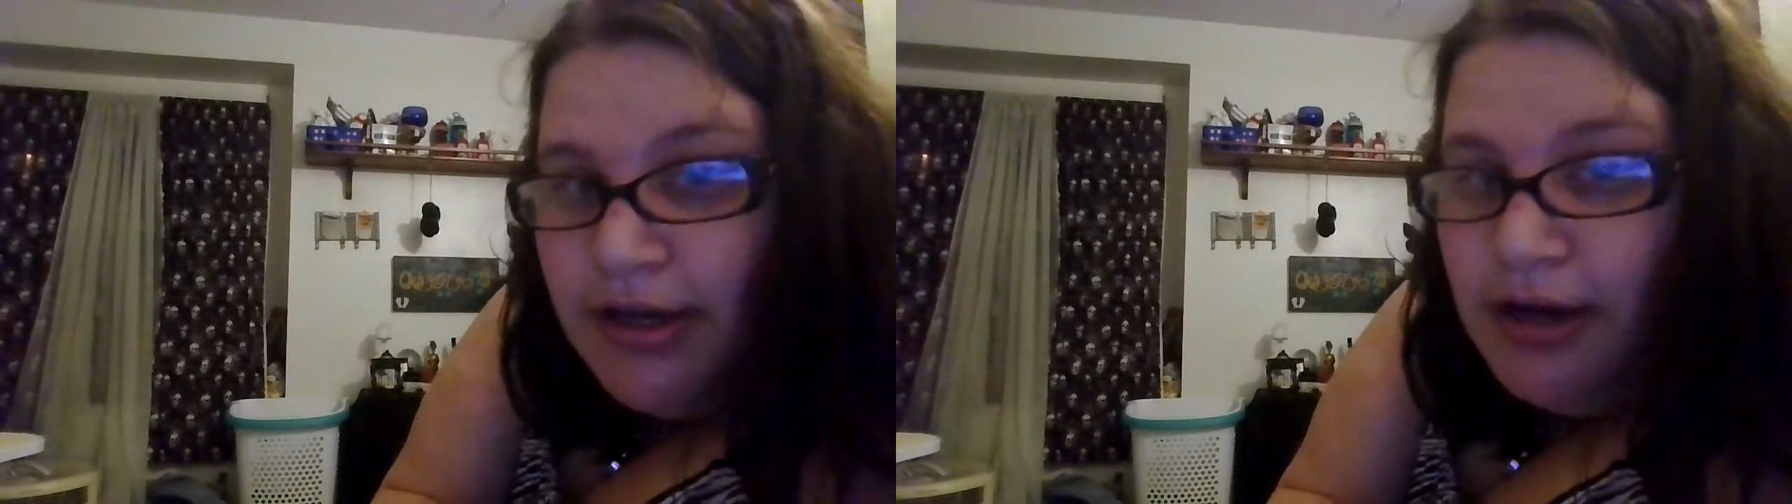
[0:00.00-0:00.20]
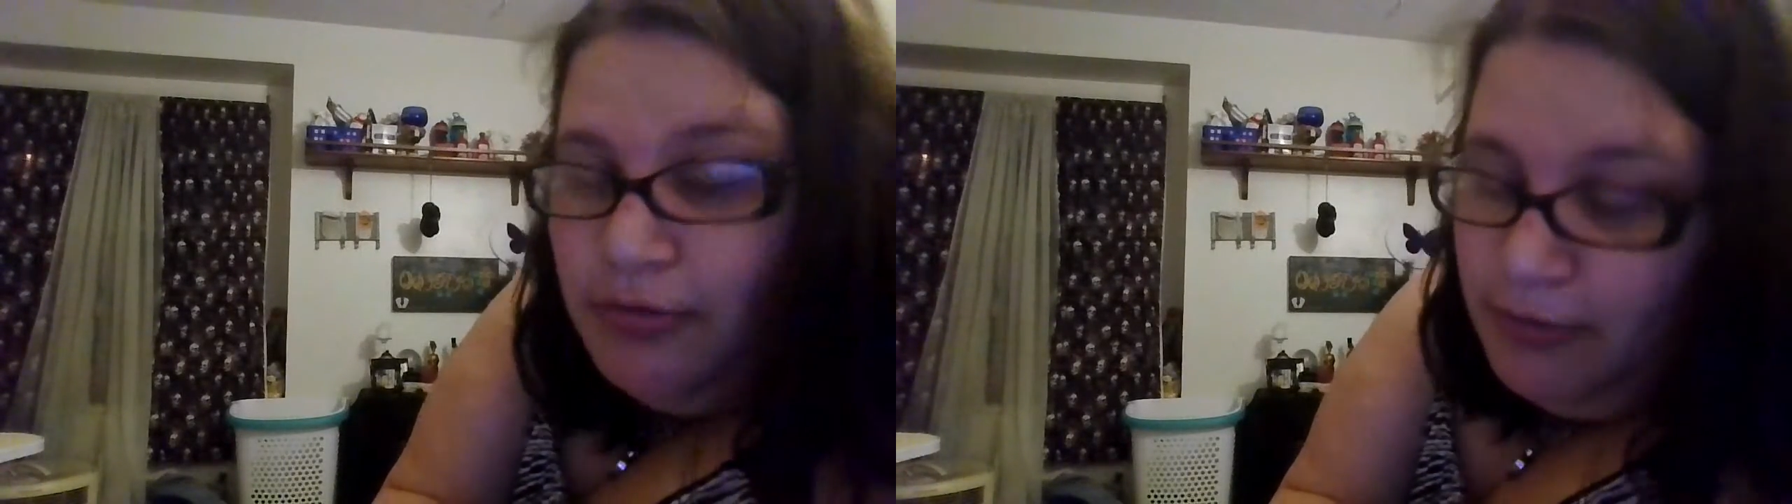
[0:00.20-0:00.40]

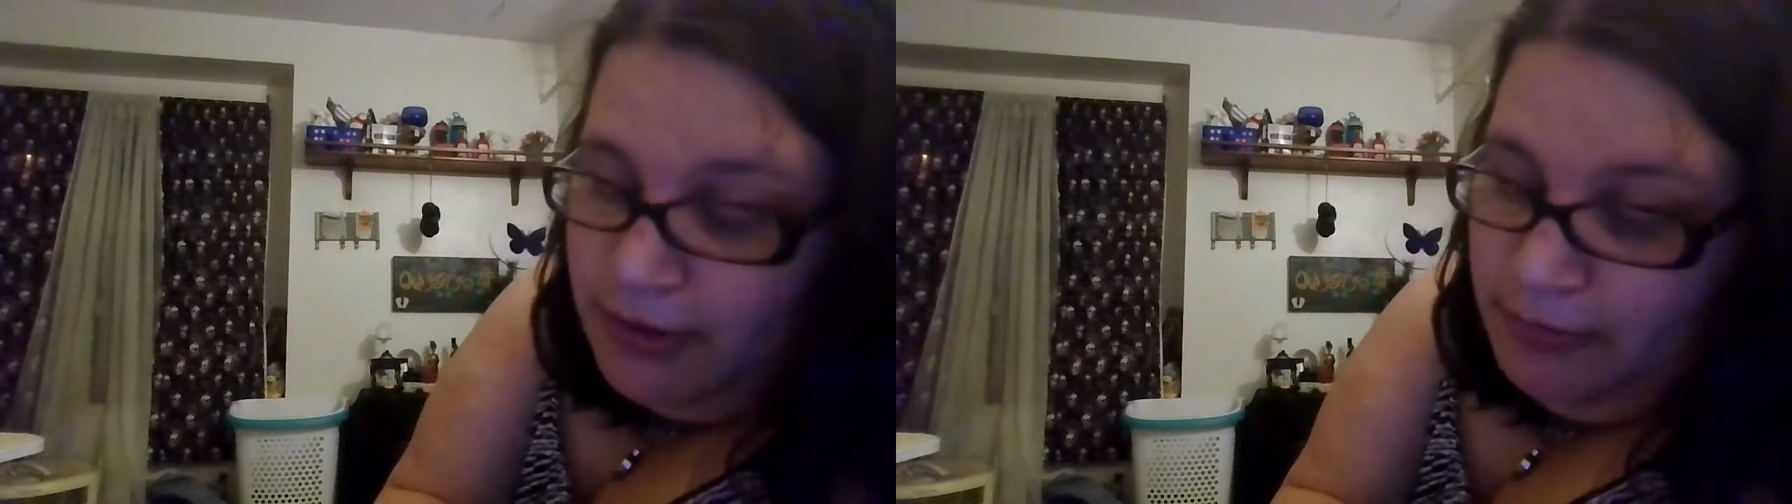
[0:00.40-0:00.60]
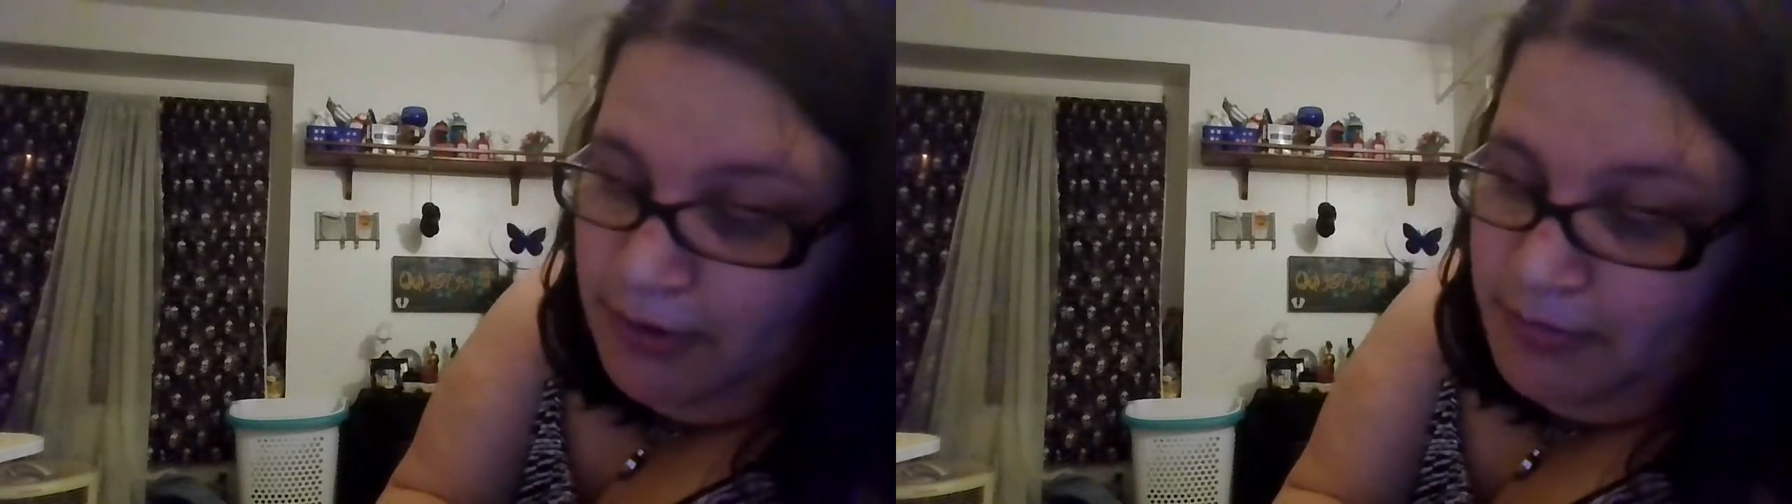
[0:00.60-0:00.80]
and
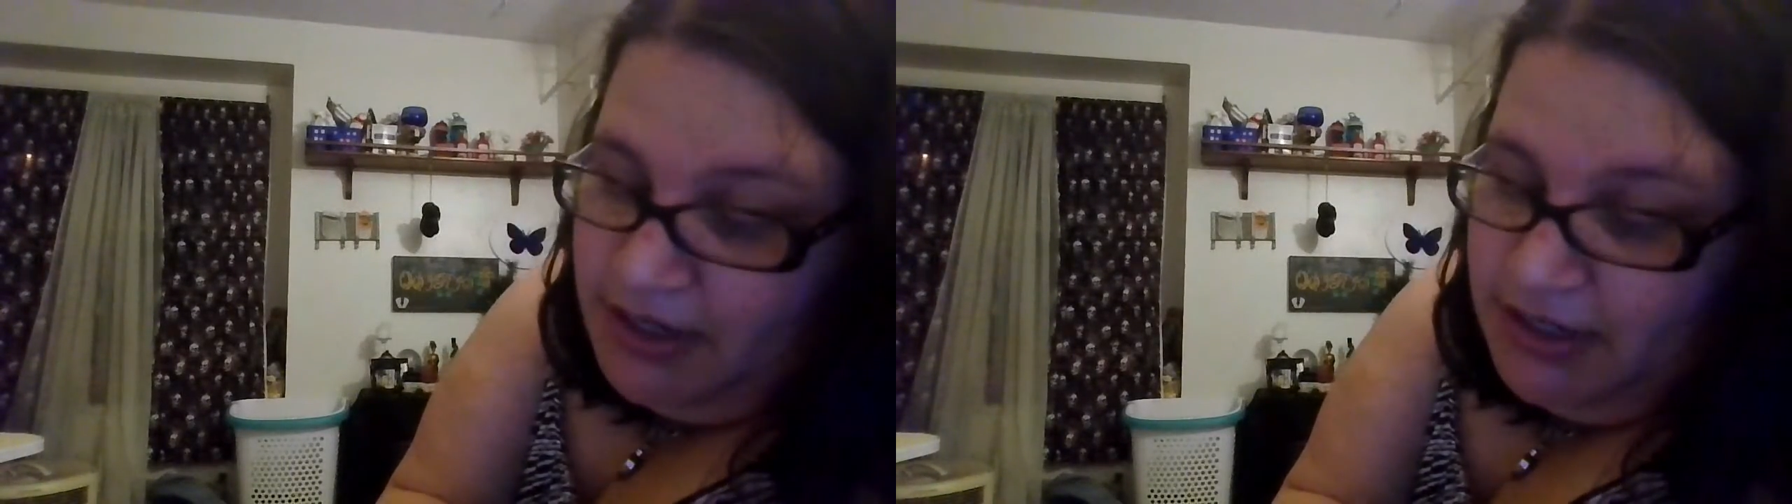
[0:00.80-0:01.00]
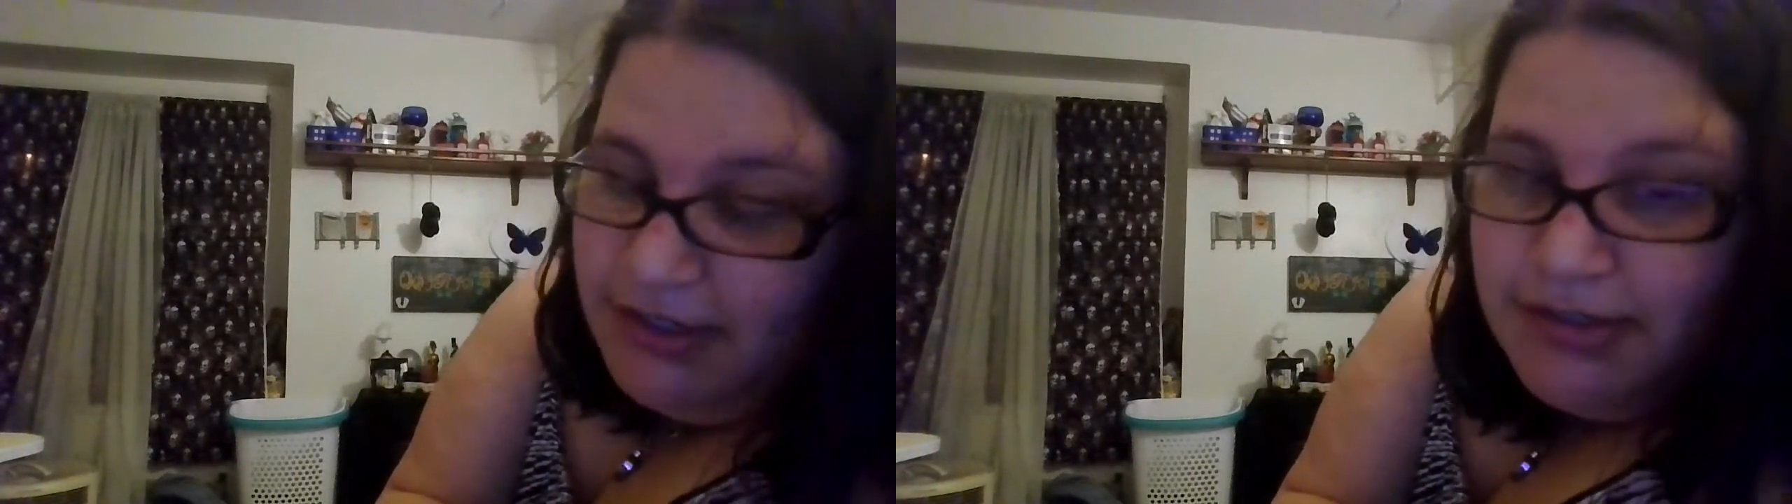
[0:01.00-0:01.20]
one
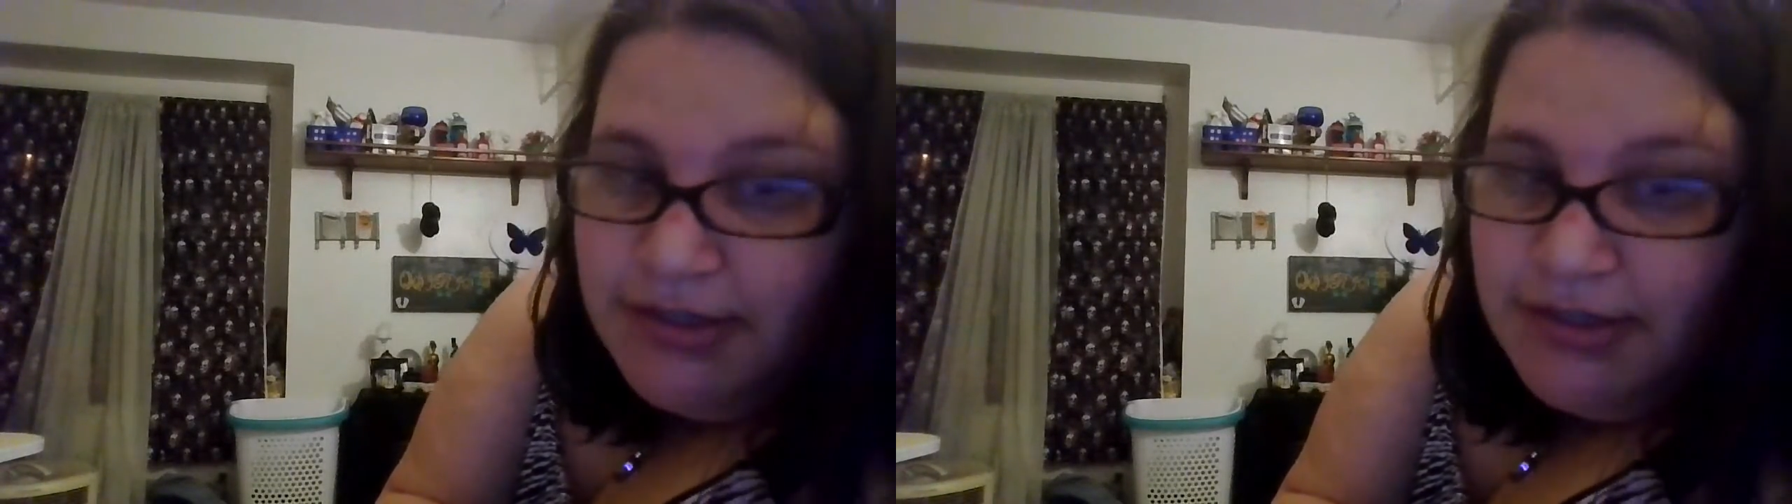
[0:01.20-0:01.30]
woman is